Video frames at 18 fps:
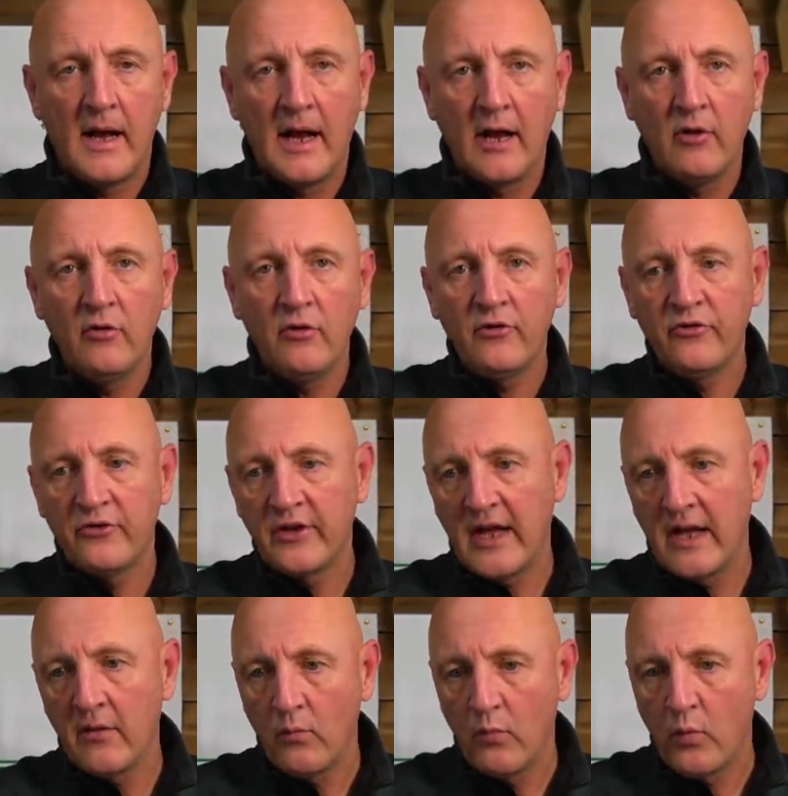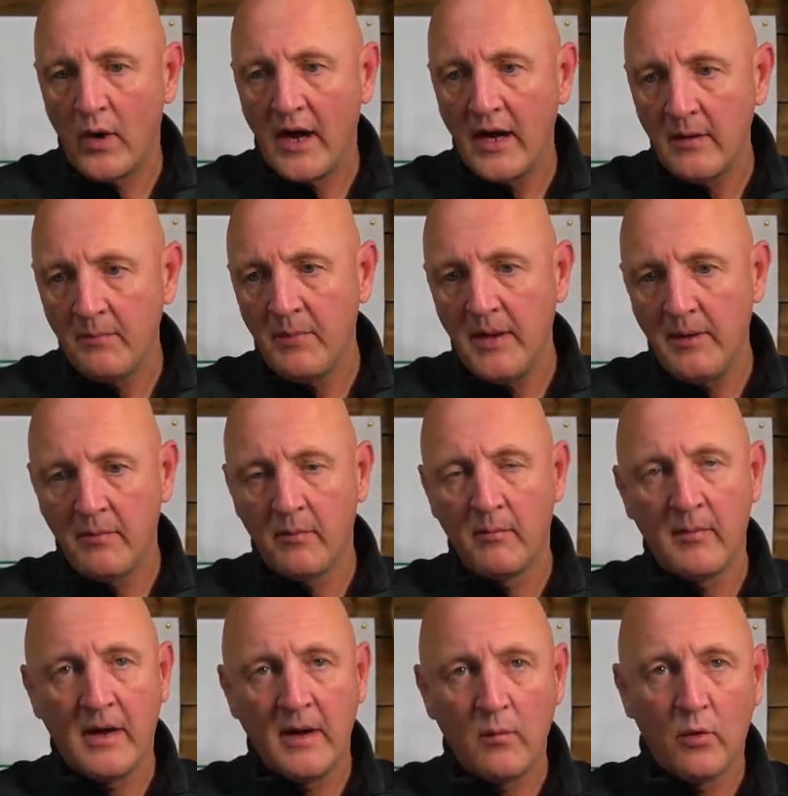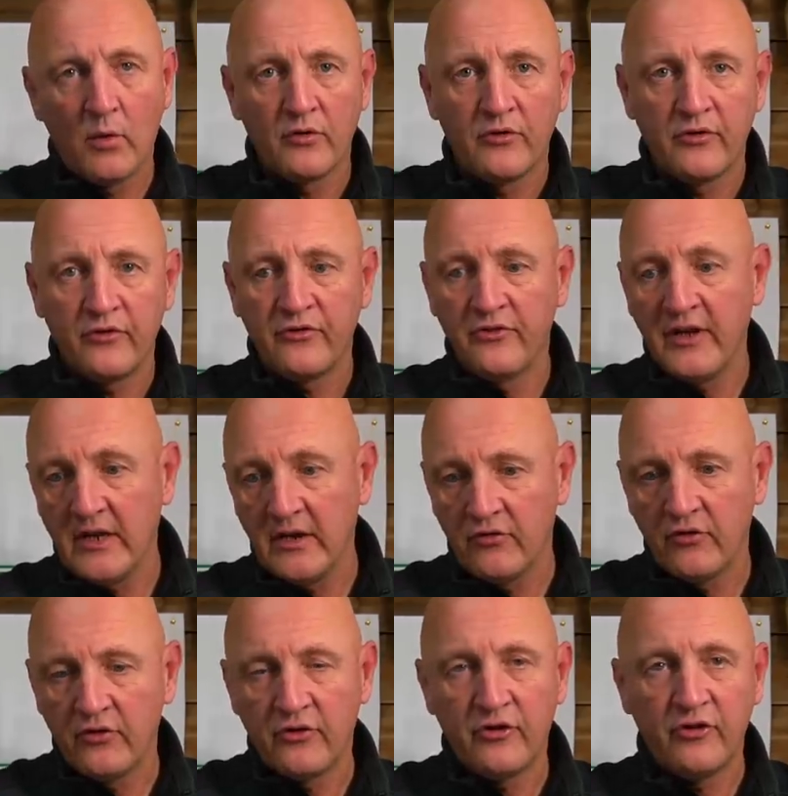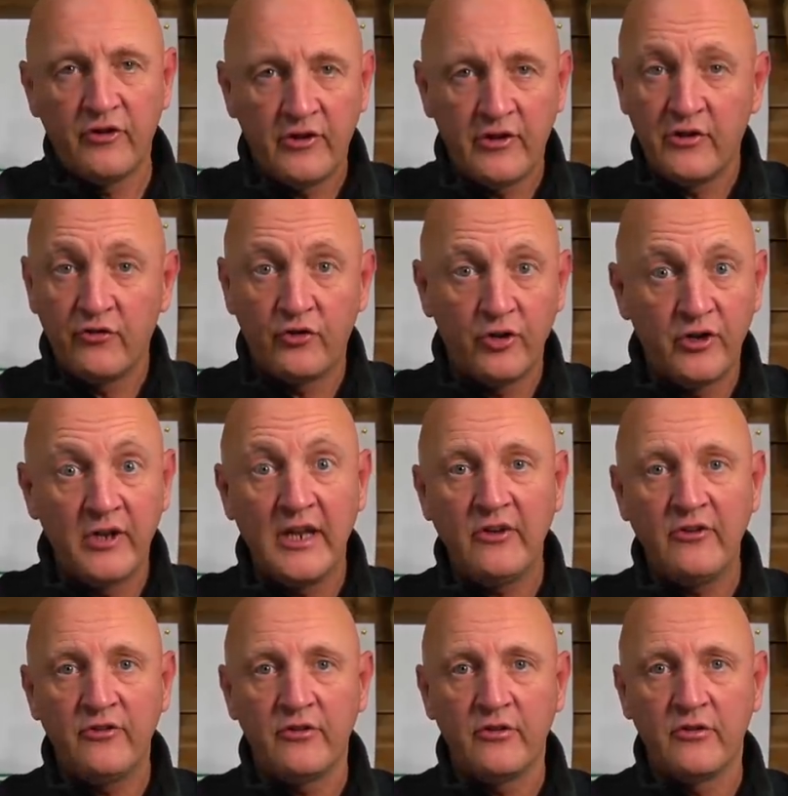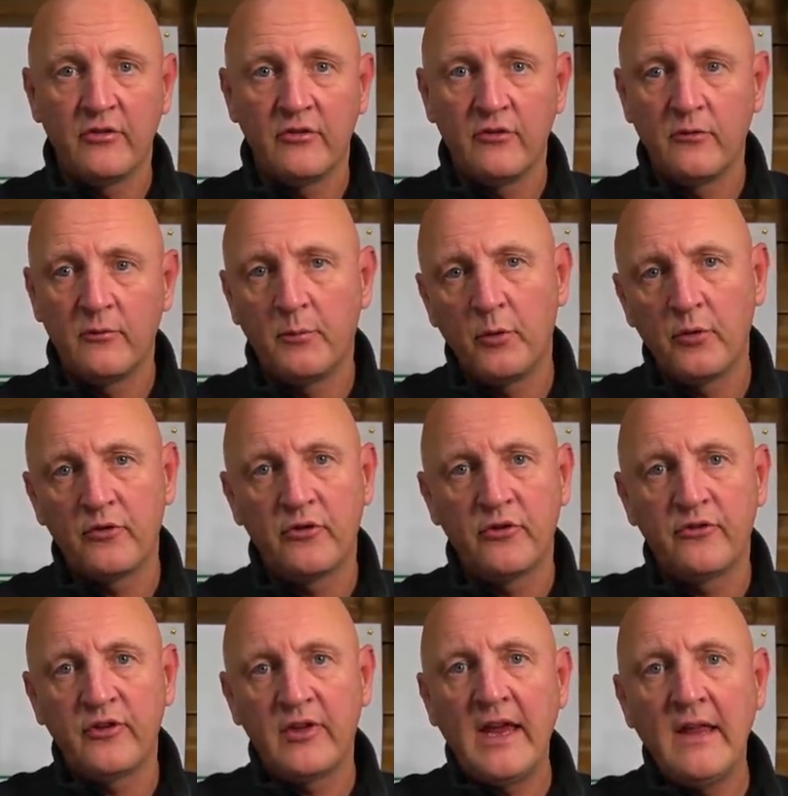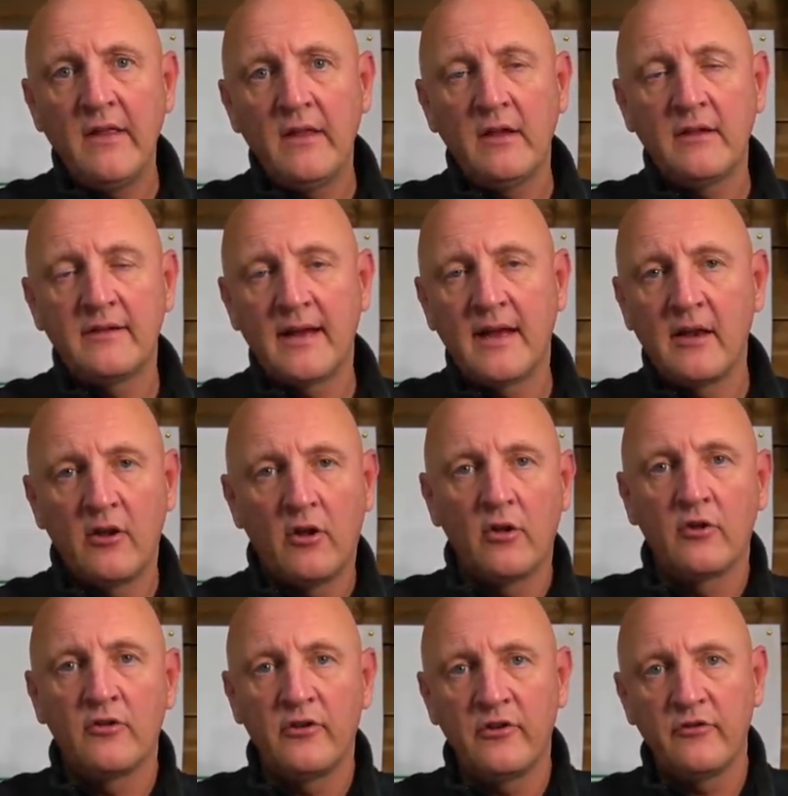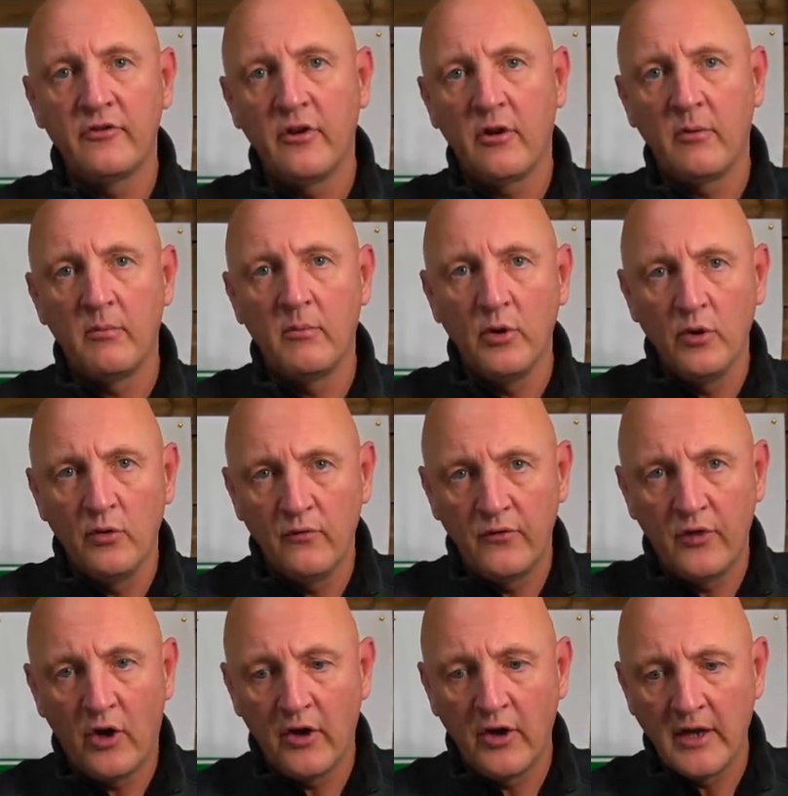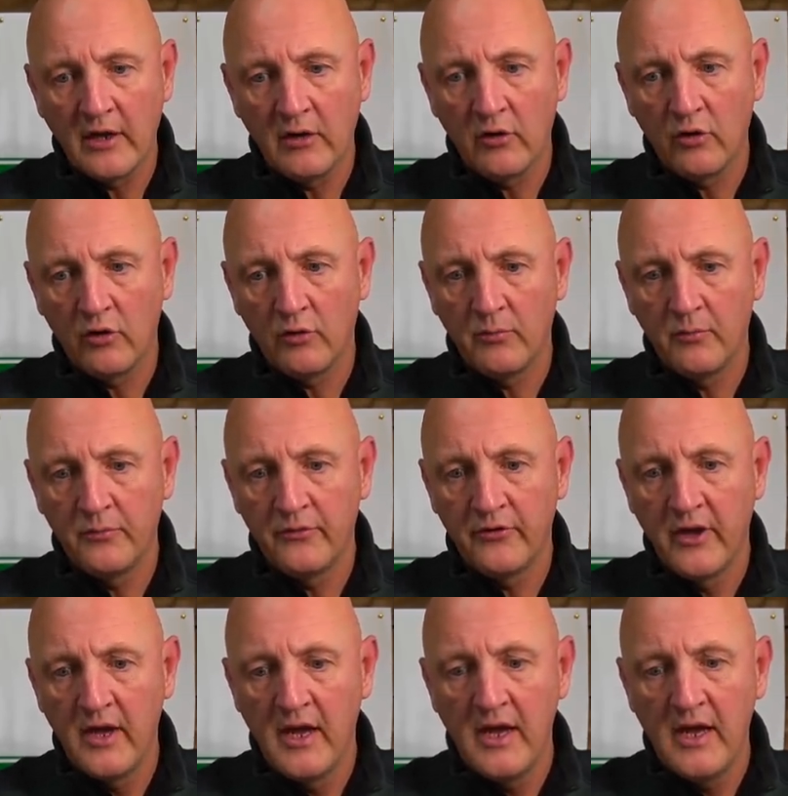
I understand why people might want to stick to traditions, but to say that technology has not moved on in clubs